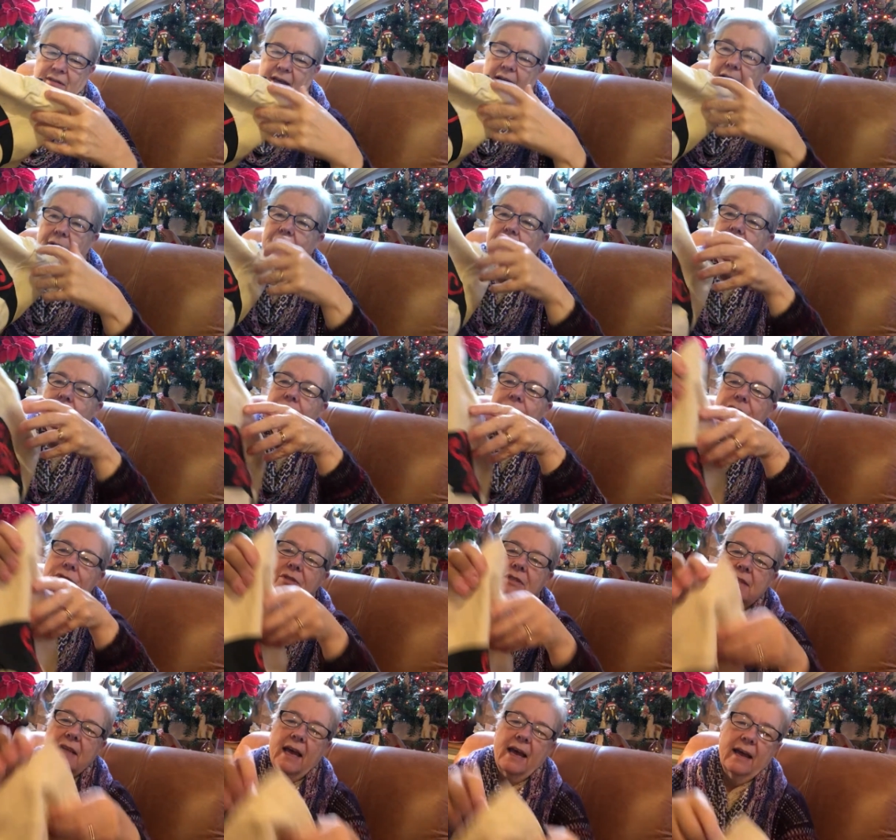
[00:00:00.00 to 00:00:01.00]
I will
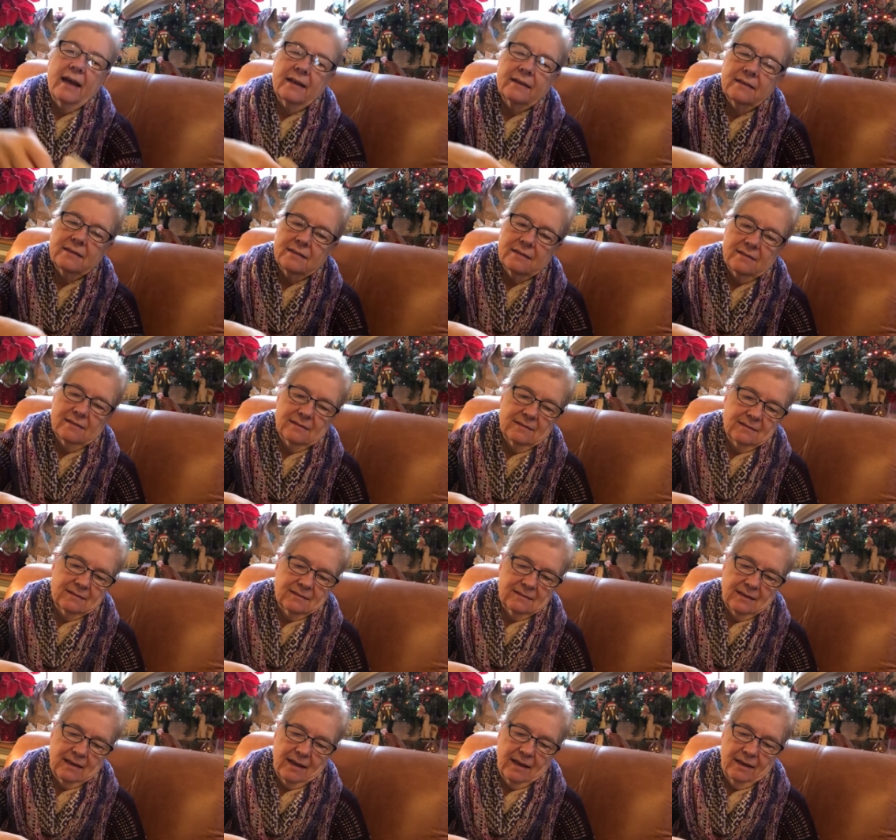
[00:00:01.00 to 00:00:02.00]
use that.
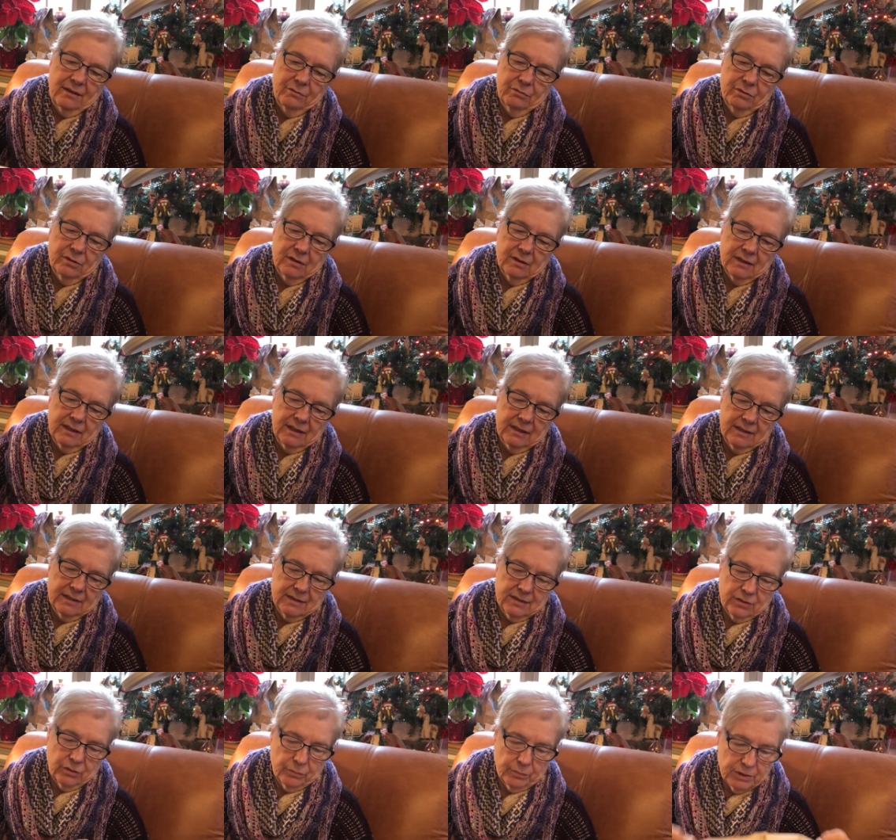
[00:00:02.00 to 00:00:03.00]
I will get
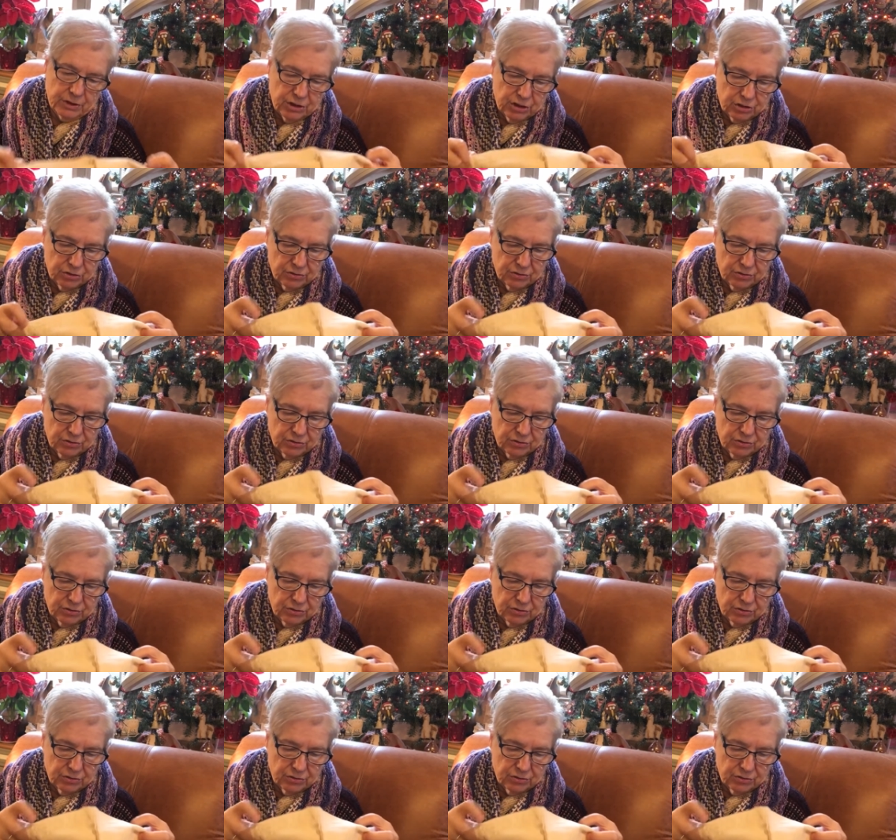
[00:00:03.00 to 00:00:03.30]
so much